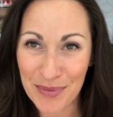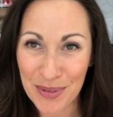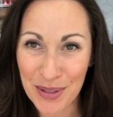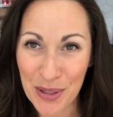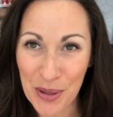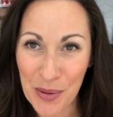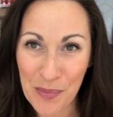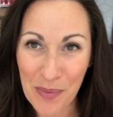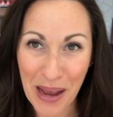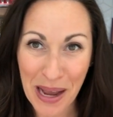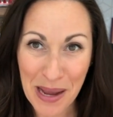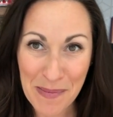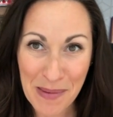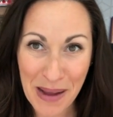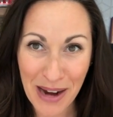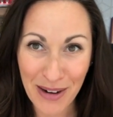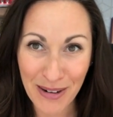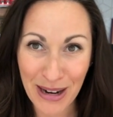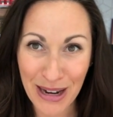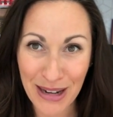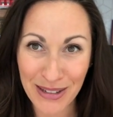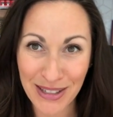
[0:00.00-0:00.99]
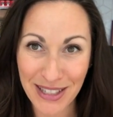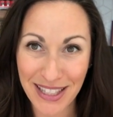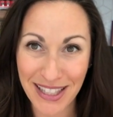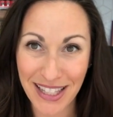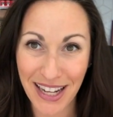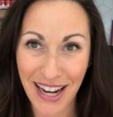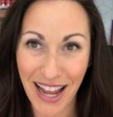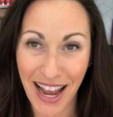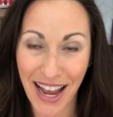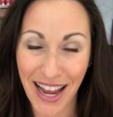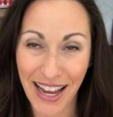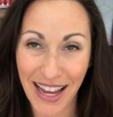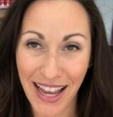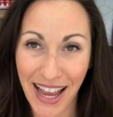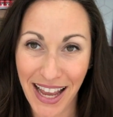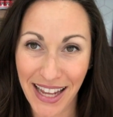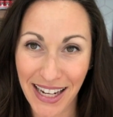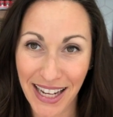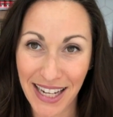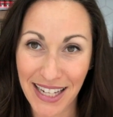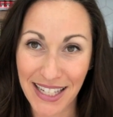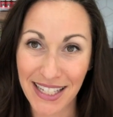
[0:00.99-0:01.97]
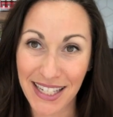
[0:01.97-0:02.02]
So my background is that I had
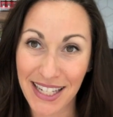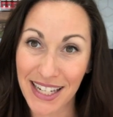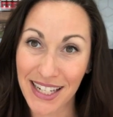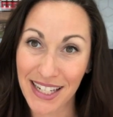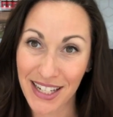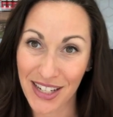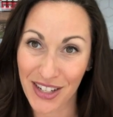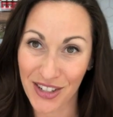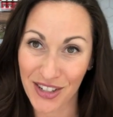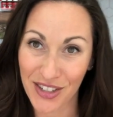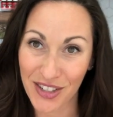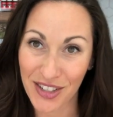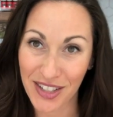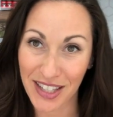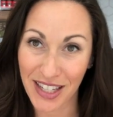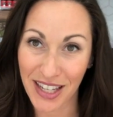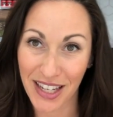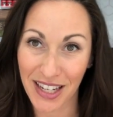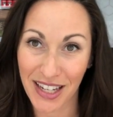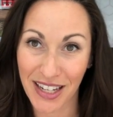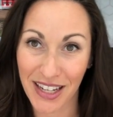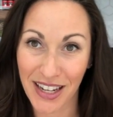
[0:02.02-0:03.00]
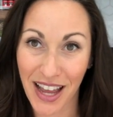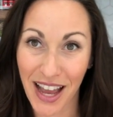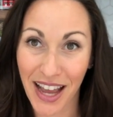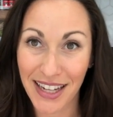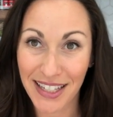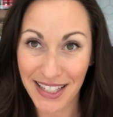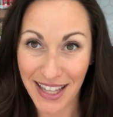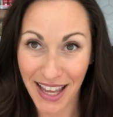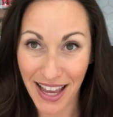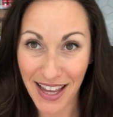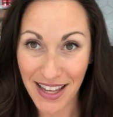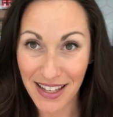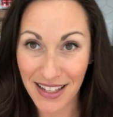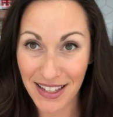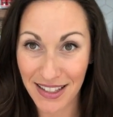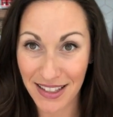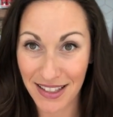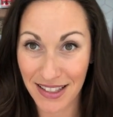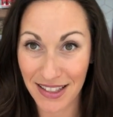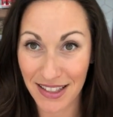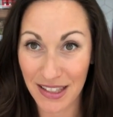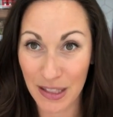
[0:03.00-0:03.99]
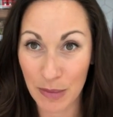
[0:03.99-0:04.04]
18 years in high tech
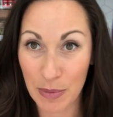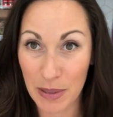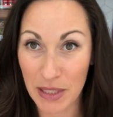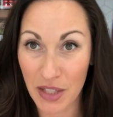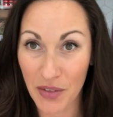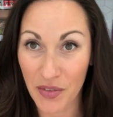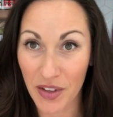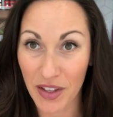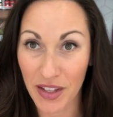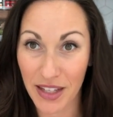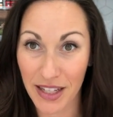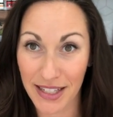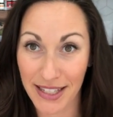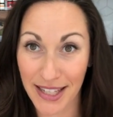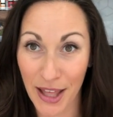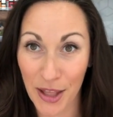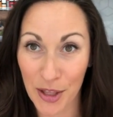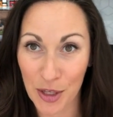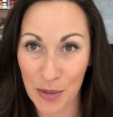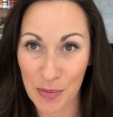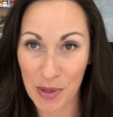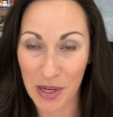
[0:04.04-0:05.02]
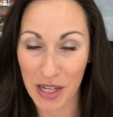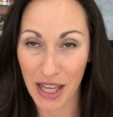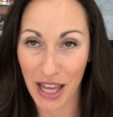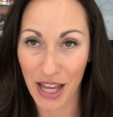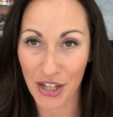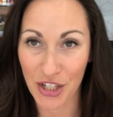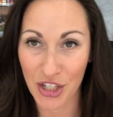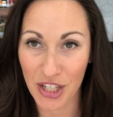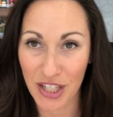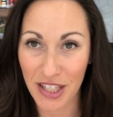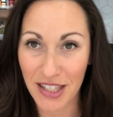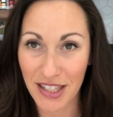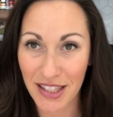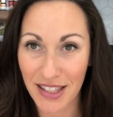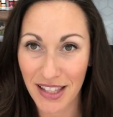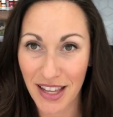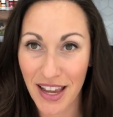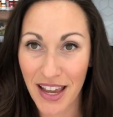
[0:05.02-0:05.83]
and specifically in telecommunications.